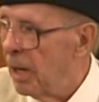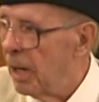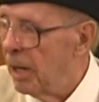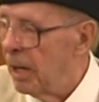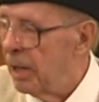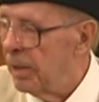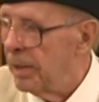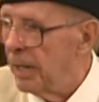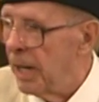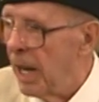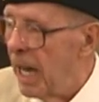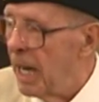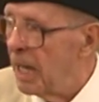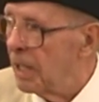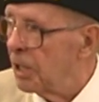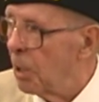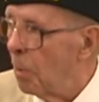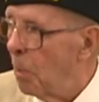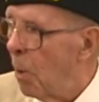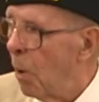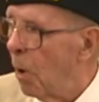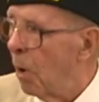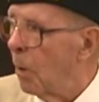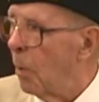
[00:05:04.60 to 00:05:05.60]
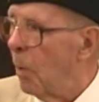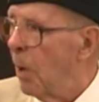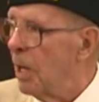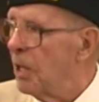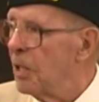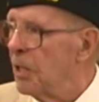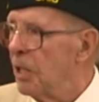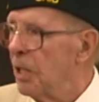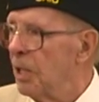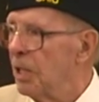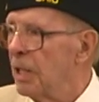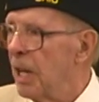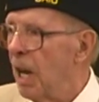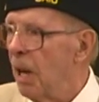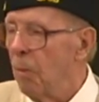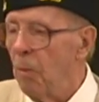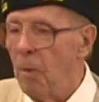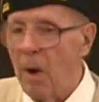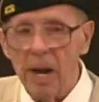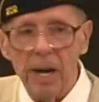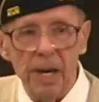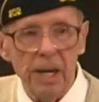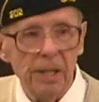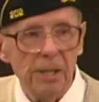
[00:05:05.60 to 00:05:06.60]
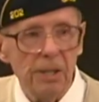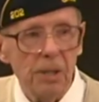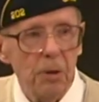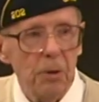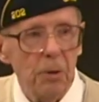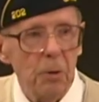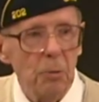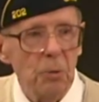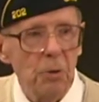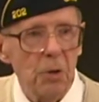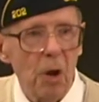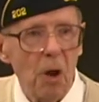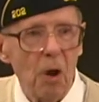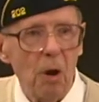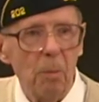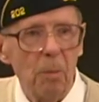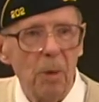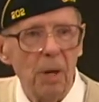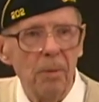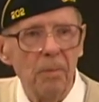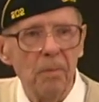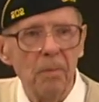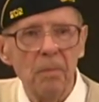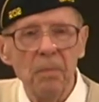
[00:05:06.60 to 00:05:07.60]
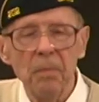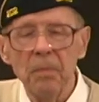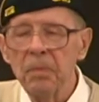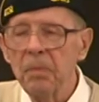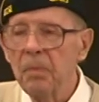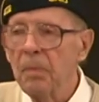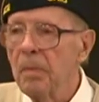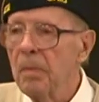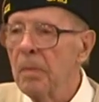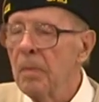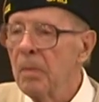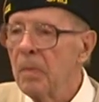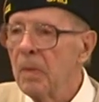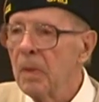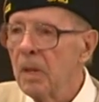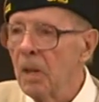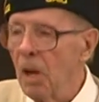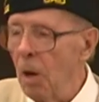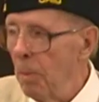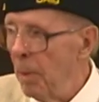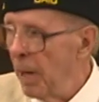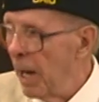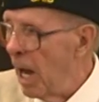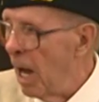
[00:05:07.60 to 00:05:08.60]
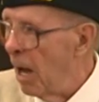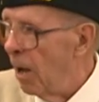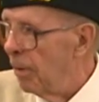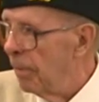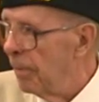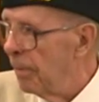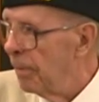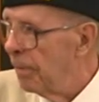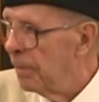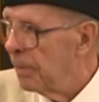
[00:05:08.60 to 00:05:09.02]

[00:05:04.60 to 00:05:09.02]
uh, to ask more questions, I ran into two gentlemen coming out.